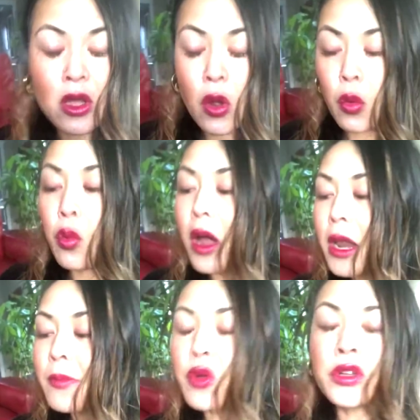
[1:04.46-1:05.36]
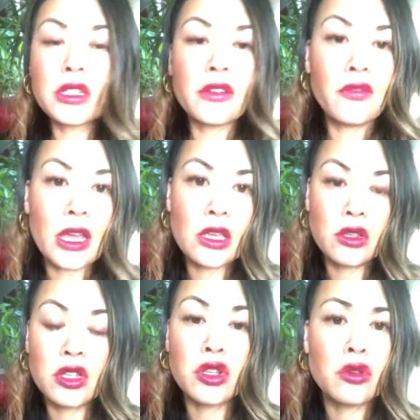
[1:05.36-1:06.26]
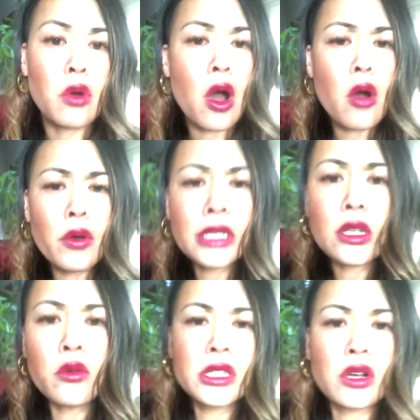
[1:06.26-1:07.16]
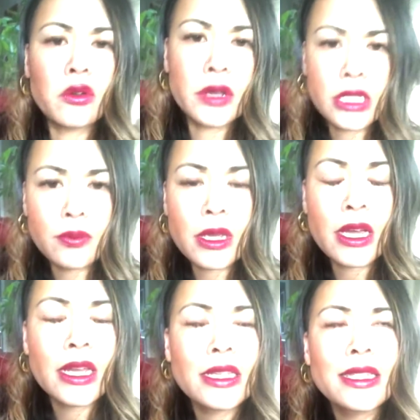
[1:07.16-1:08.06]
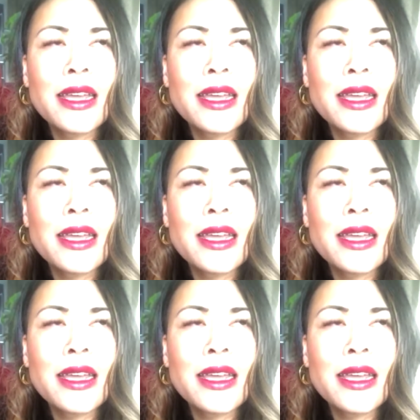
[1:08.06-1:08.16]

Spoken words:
What I'm going to invite you to do, always, because